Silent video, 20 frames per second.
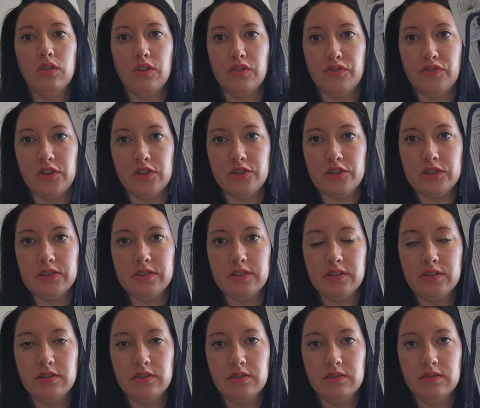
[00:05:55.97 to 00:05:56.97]
the first
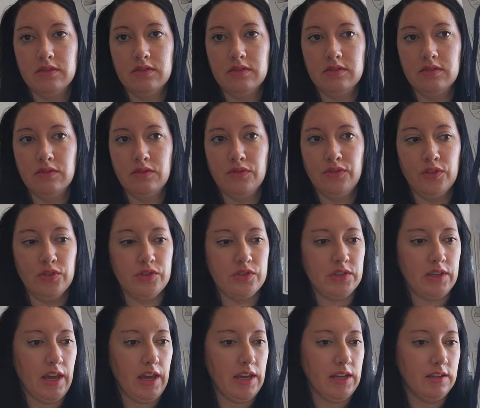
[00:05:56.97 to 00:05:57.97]
full
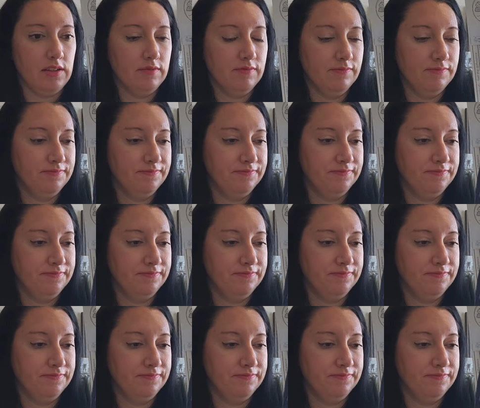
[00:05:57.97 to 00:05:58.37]
skein.